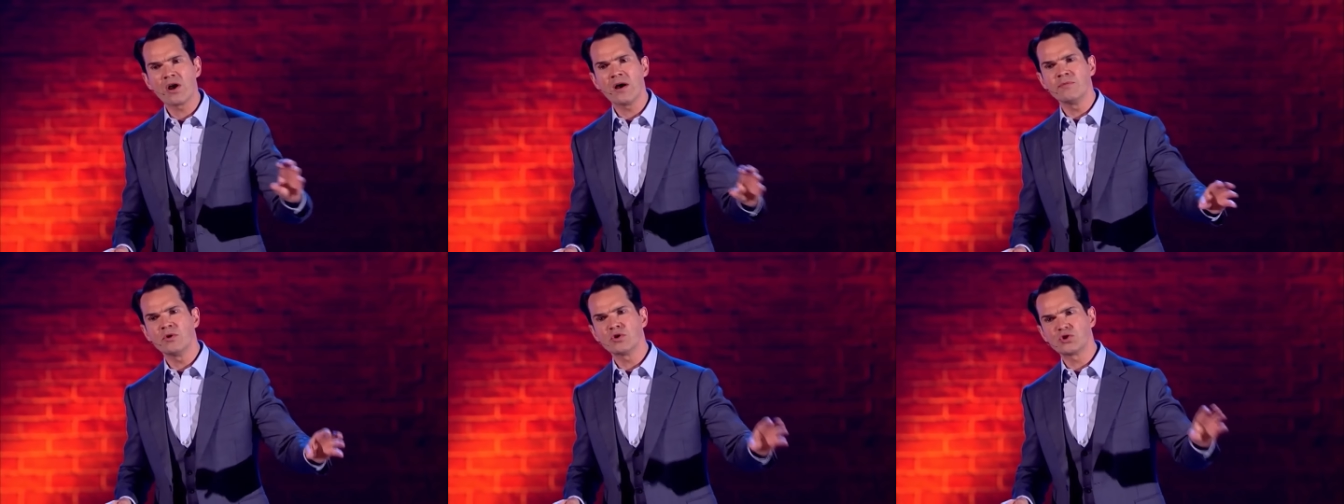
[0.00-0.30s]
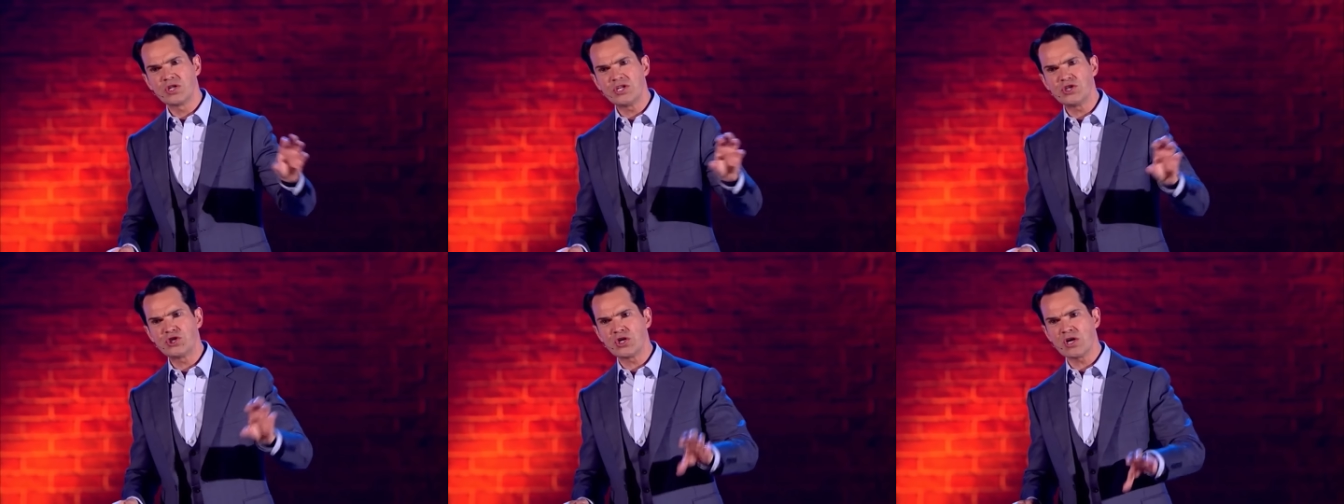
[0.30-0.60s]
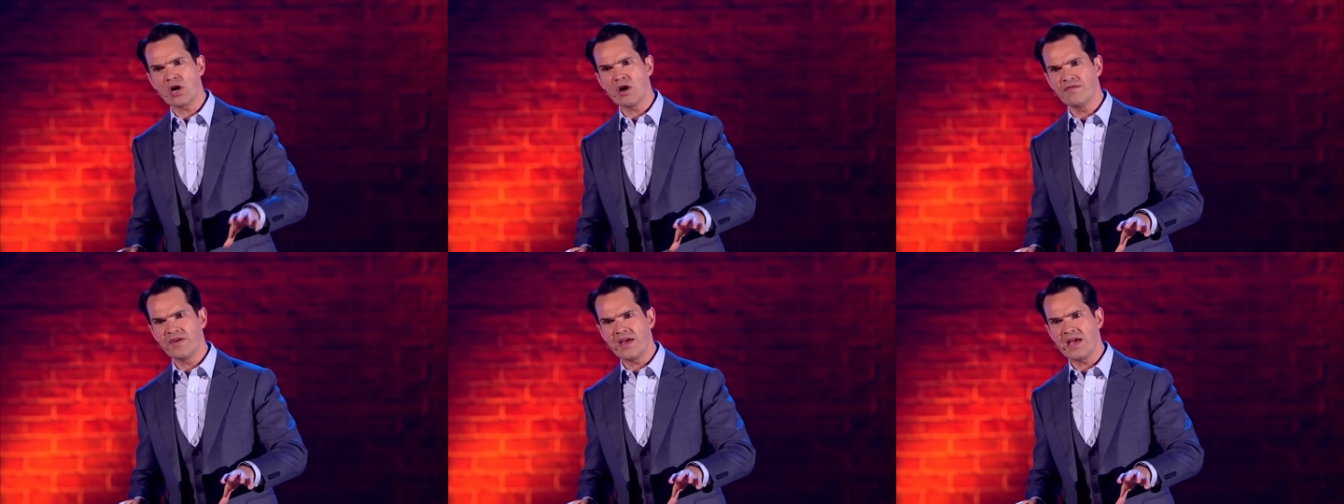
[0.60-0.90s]
come you're
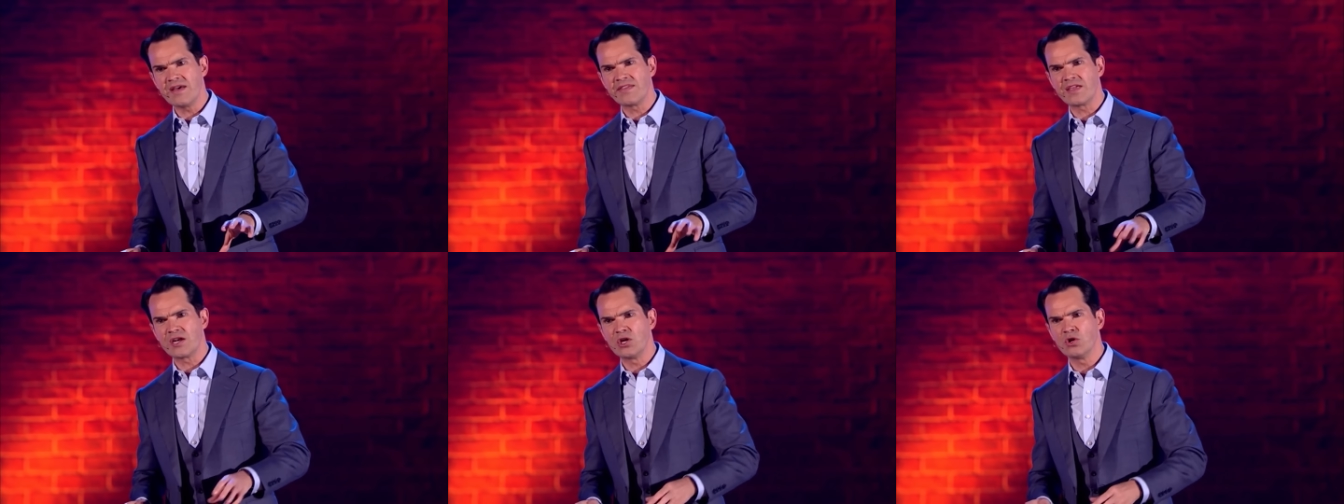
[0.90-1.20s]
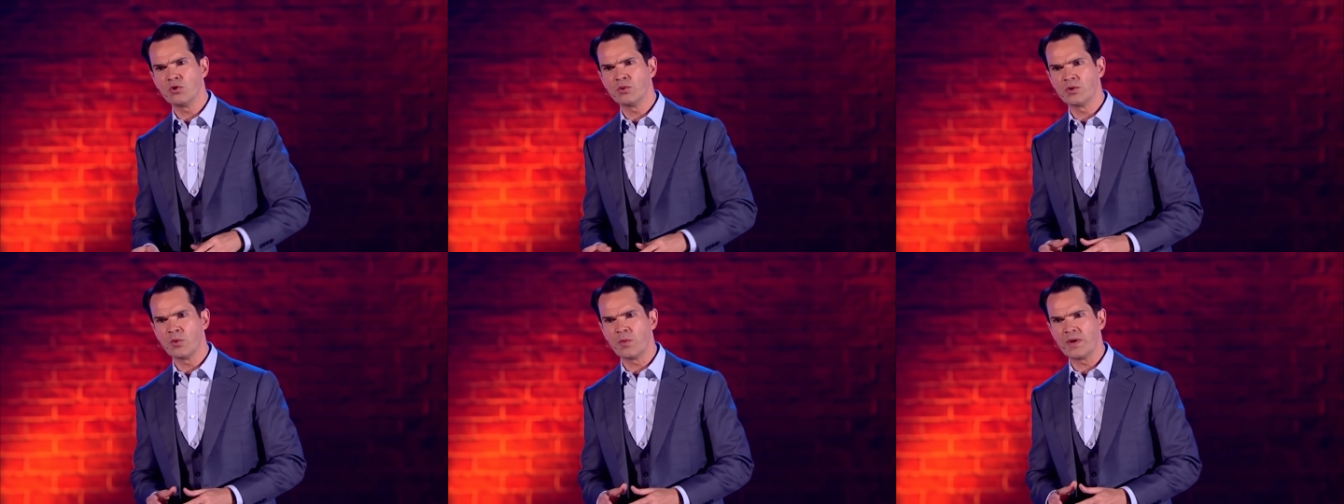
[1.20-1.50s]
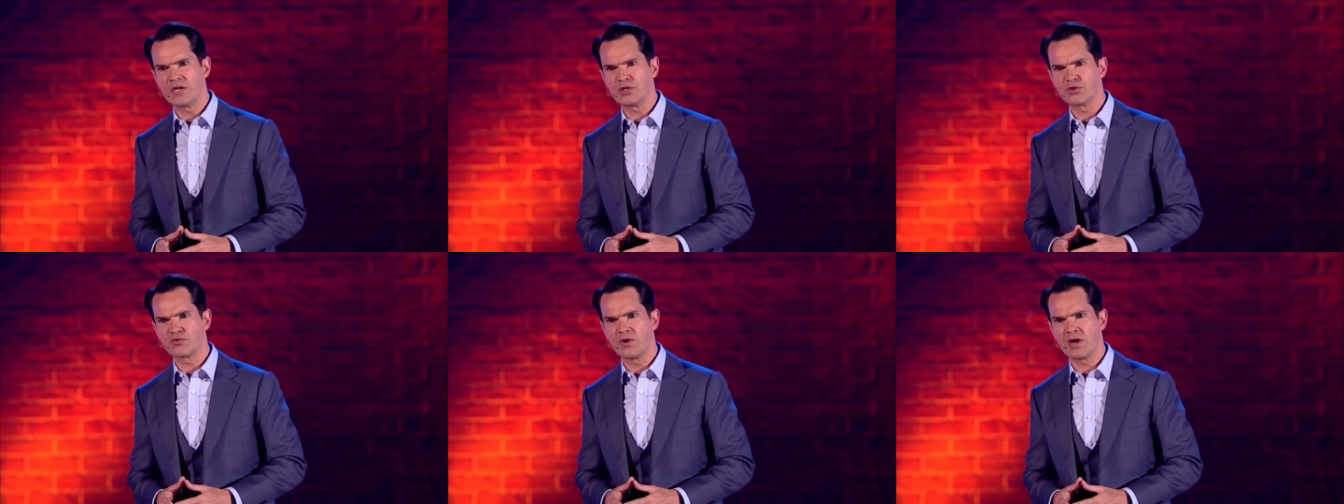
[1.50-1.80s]
teaching over here then? Are you in the
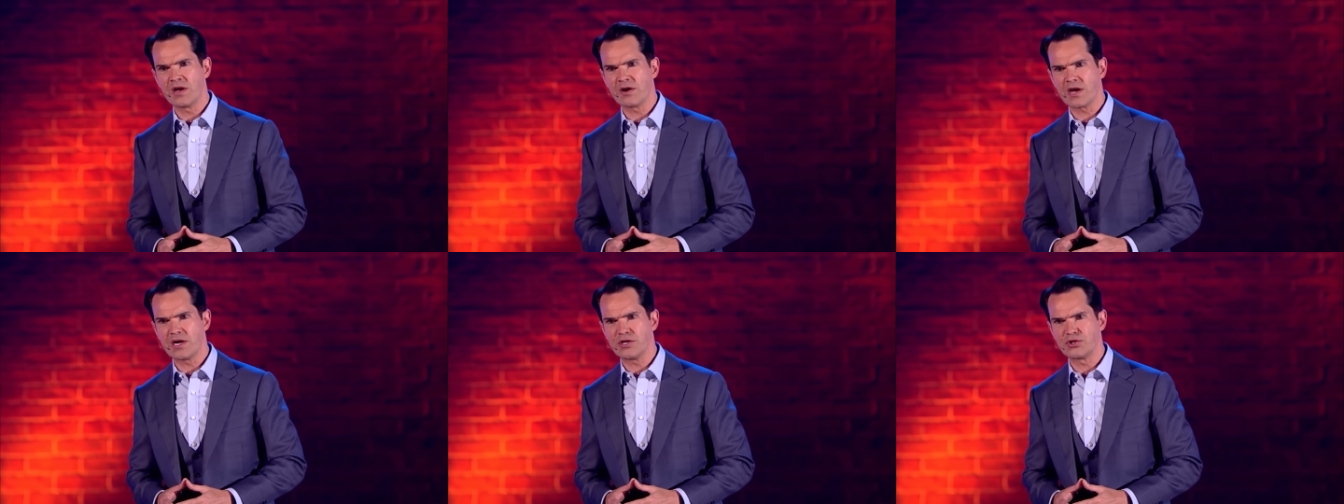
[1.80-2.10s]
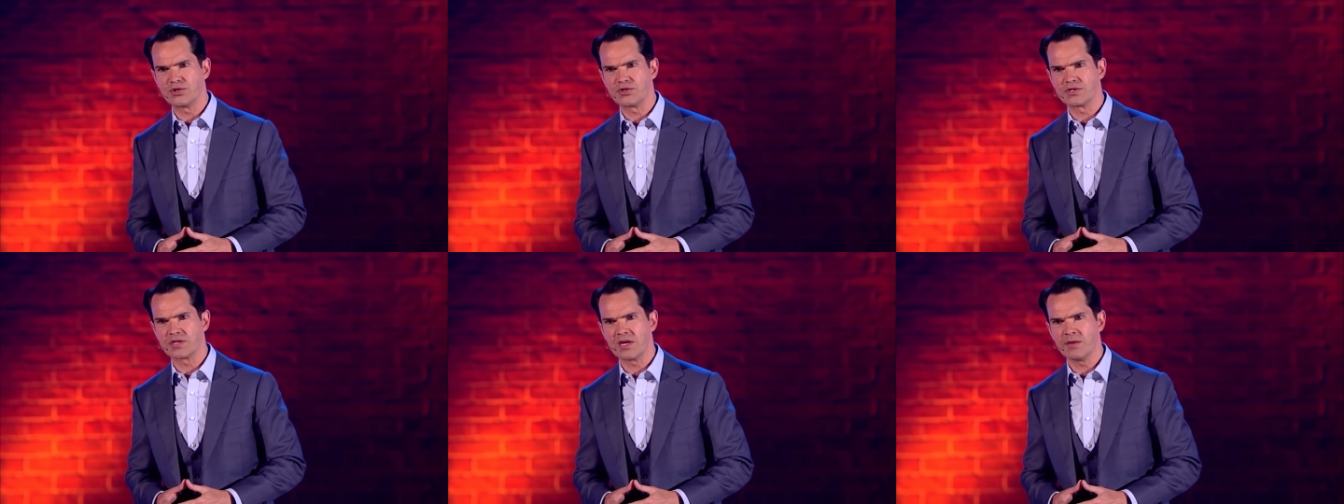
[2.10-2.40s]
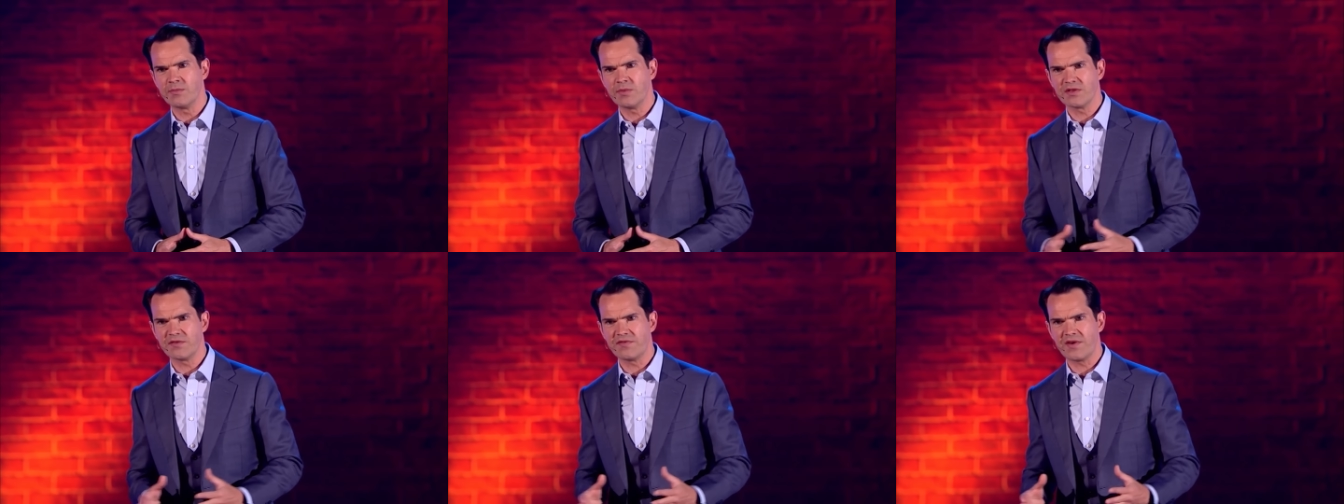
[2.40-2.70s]
witness relocation
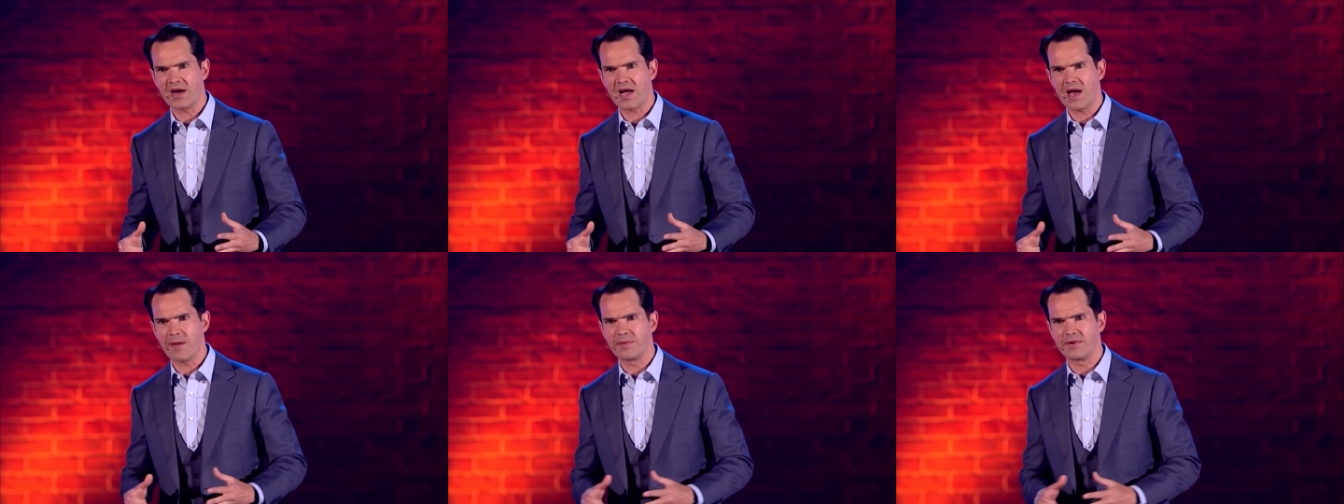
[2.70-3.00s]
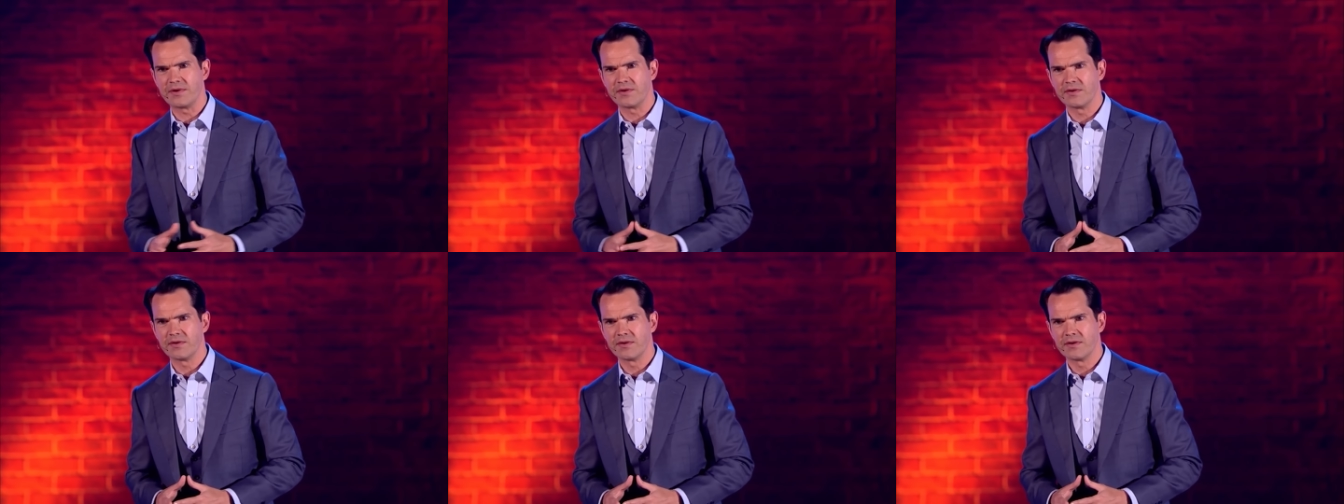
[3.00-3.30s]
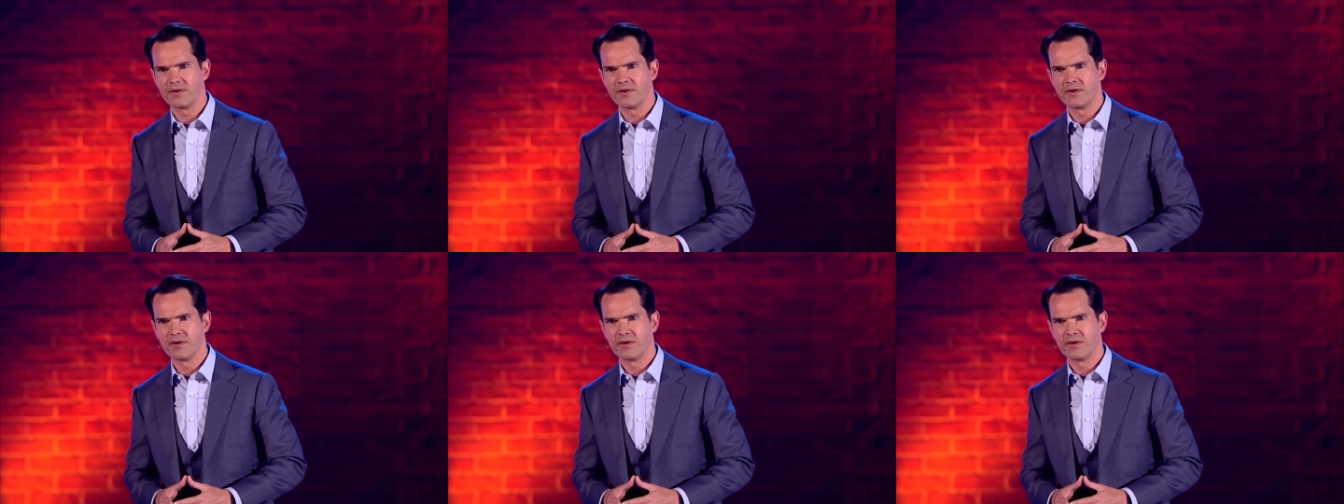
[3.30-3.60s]
scheme? What the fuck happened?